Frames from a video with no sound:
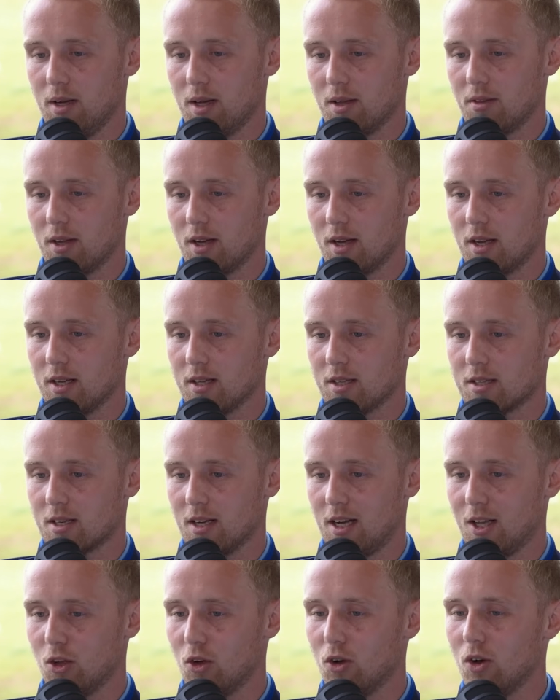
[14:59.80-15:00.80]
I think it's
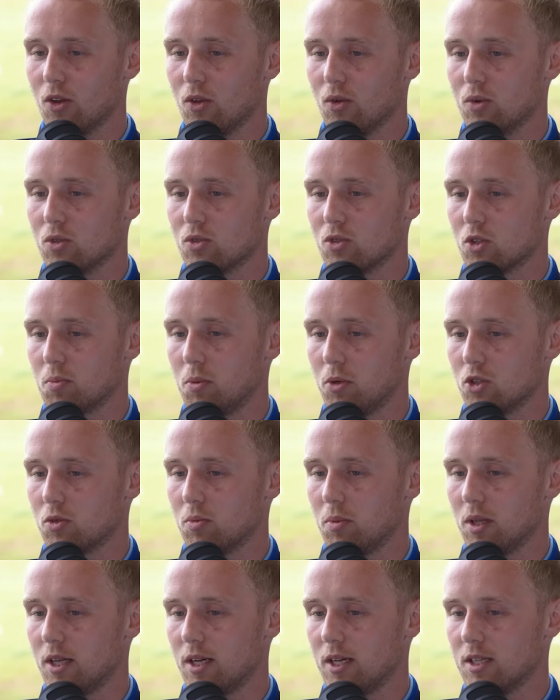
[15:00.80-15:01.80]
a lot of those
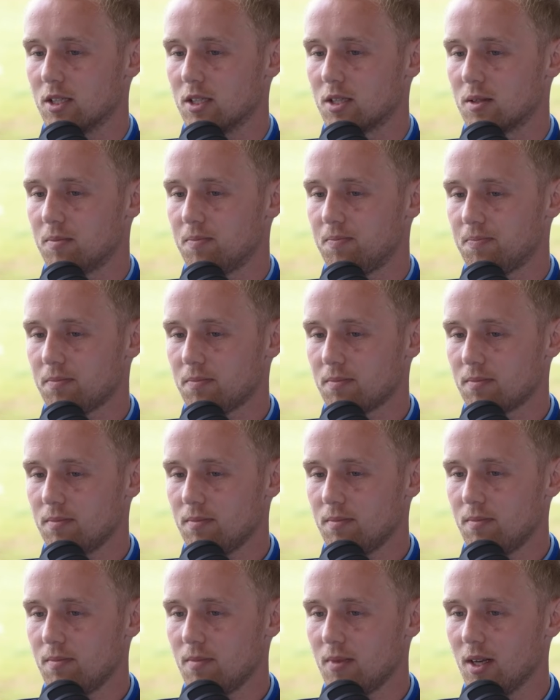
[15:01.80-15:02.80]
responsibilities
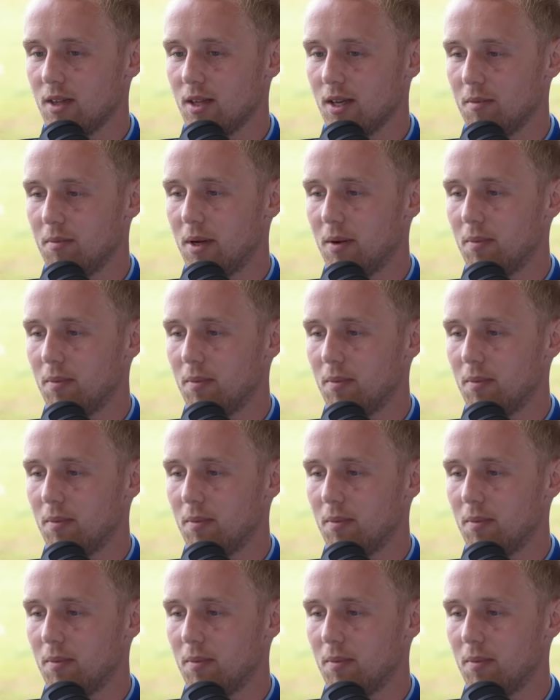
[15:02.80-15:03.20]
that